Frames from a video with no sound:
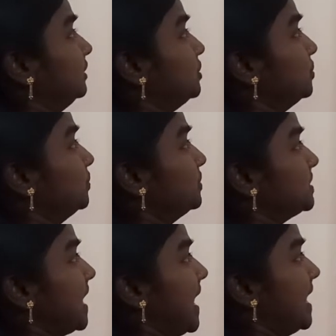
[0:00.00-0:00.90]

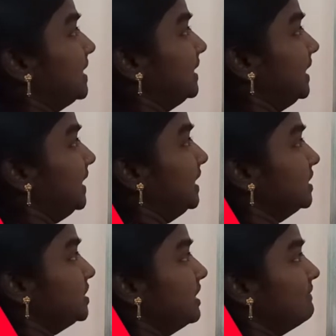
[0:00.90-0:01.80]
choose an
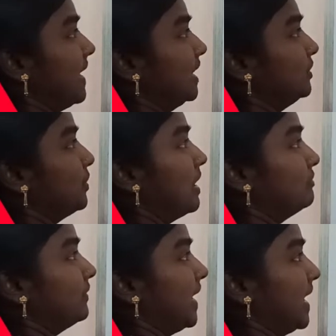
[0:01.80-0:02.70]
initial value
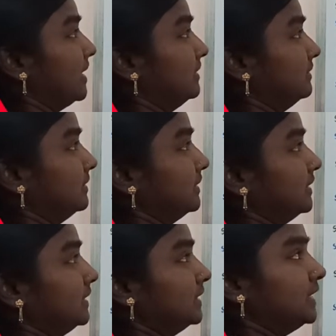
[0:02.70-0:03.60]
of n,
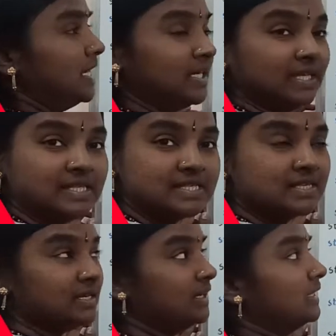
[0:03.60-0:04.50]
that
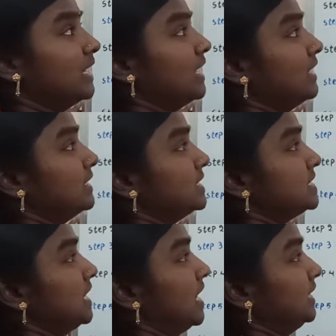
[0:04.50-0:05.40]
is the
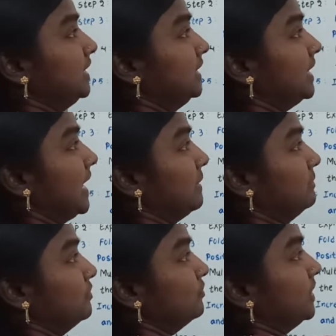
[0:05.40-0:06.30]
starting
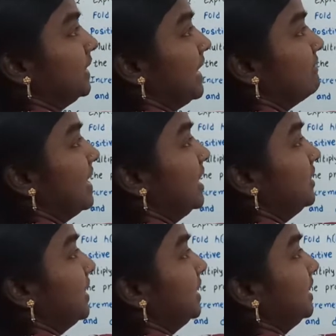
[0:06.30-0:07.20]
time for
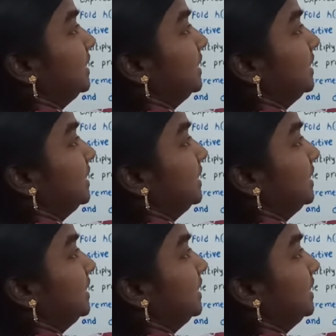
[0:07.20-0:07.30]
evaluating